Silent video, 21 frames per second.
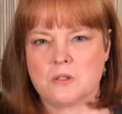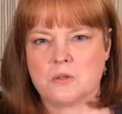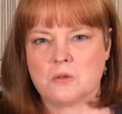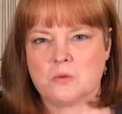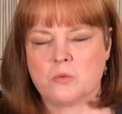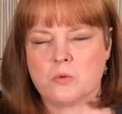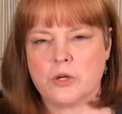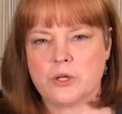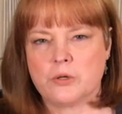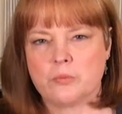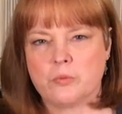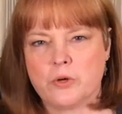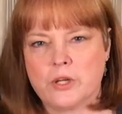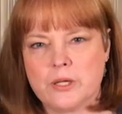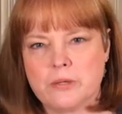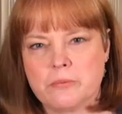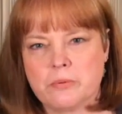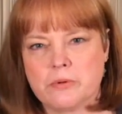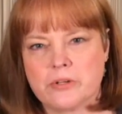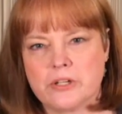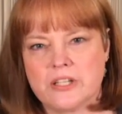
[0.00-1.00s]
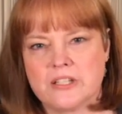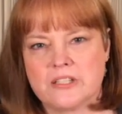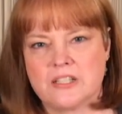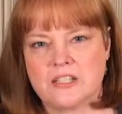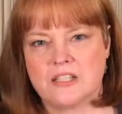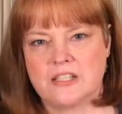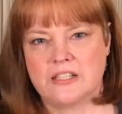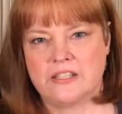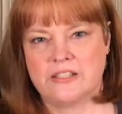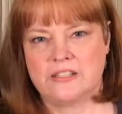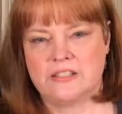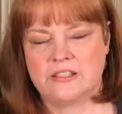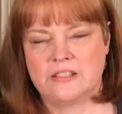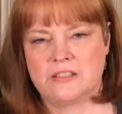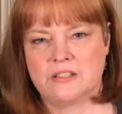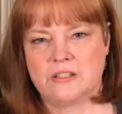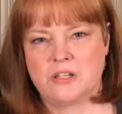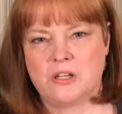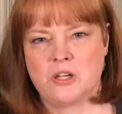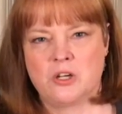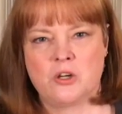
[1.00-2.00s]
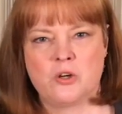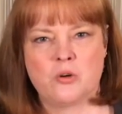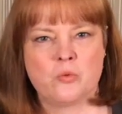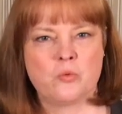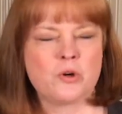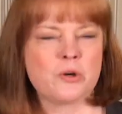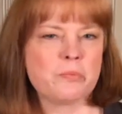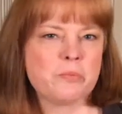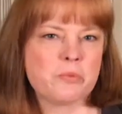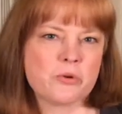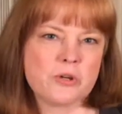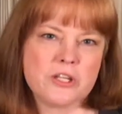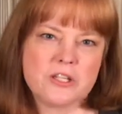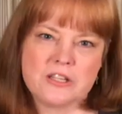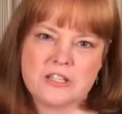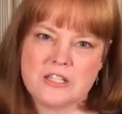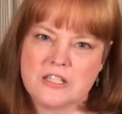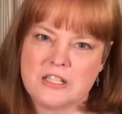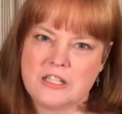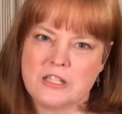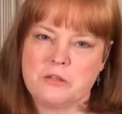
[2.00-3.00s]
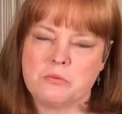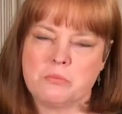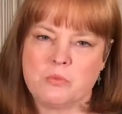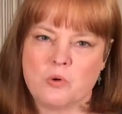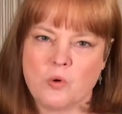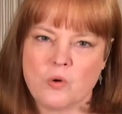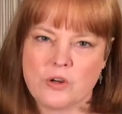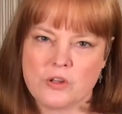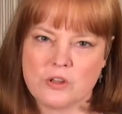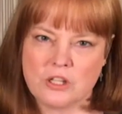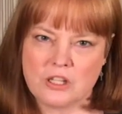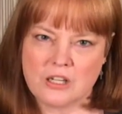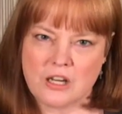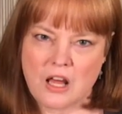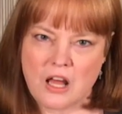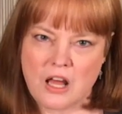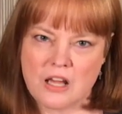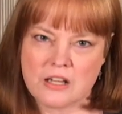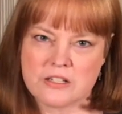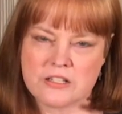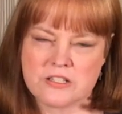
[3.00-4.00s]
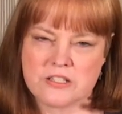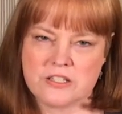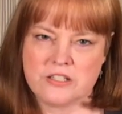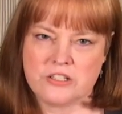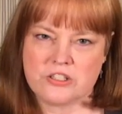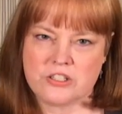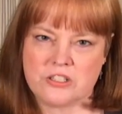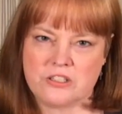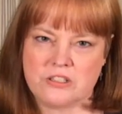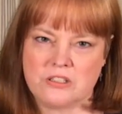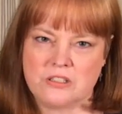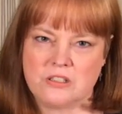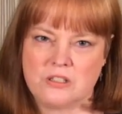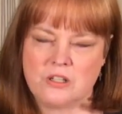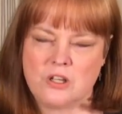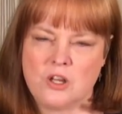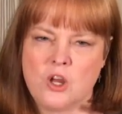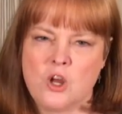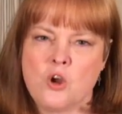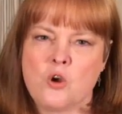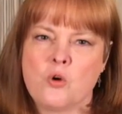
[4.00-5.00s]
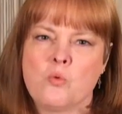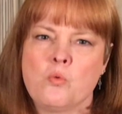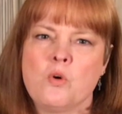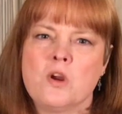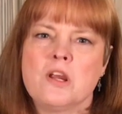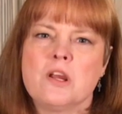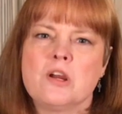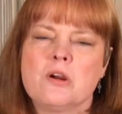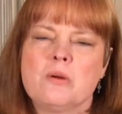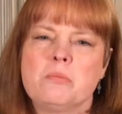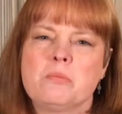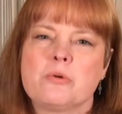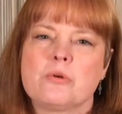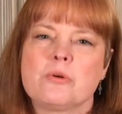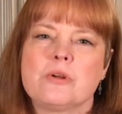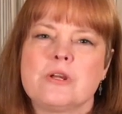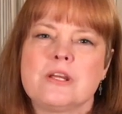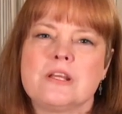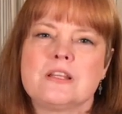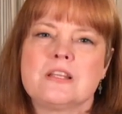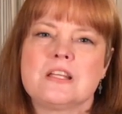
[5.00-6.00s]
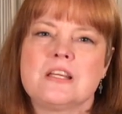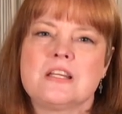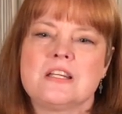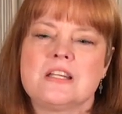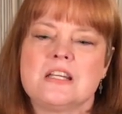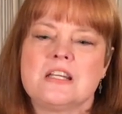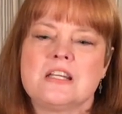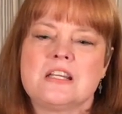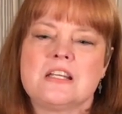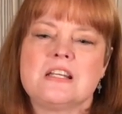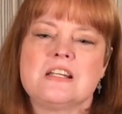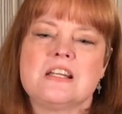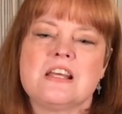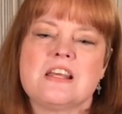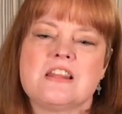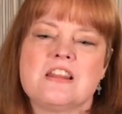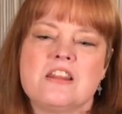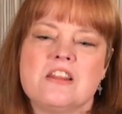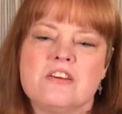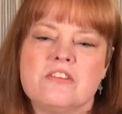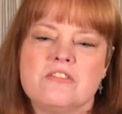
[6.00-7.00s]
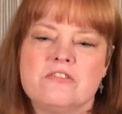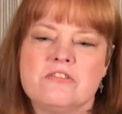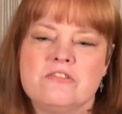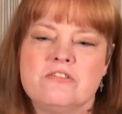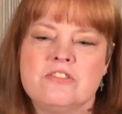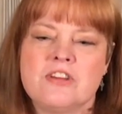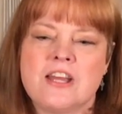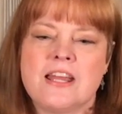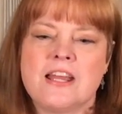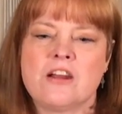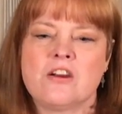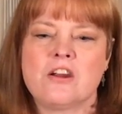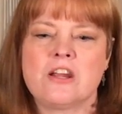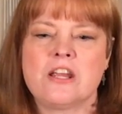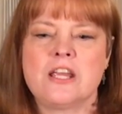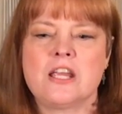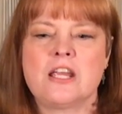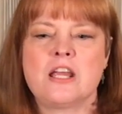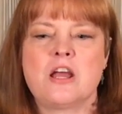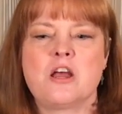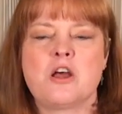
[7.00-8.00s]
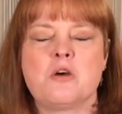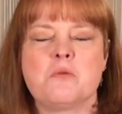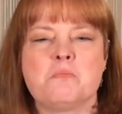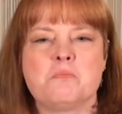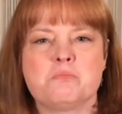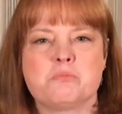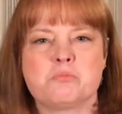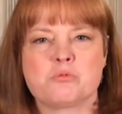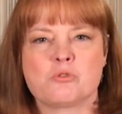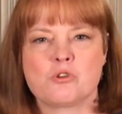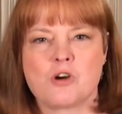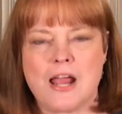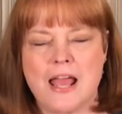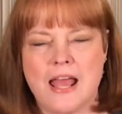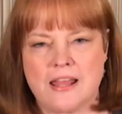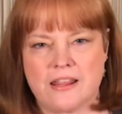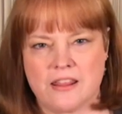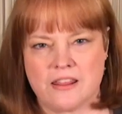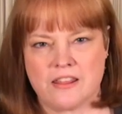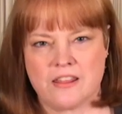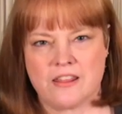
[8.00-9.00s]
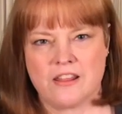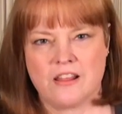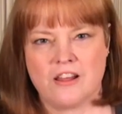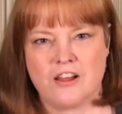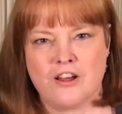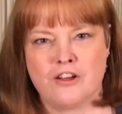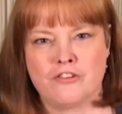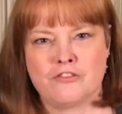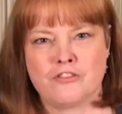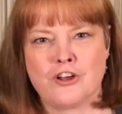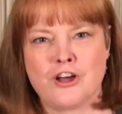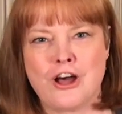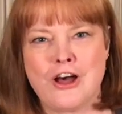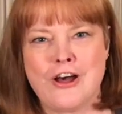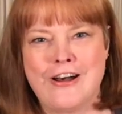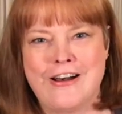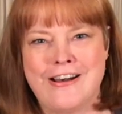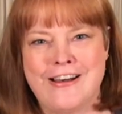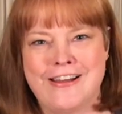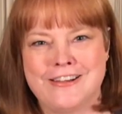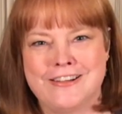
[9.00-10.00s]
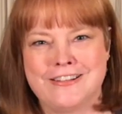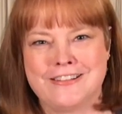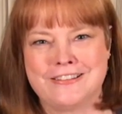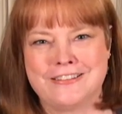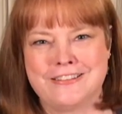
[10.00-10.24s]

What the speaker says: When we breathe in, we're breathing in more than oxygen. We're breathing in the very breath of God.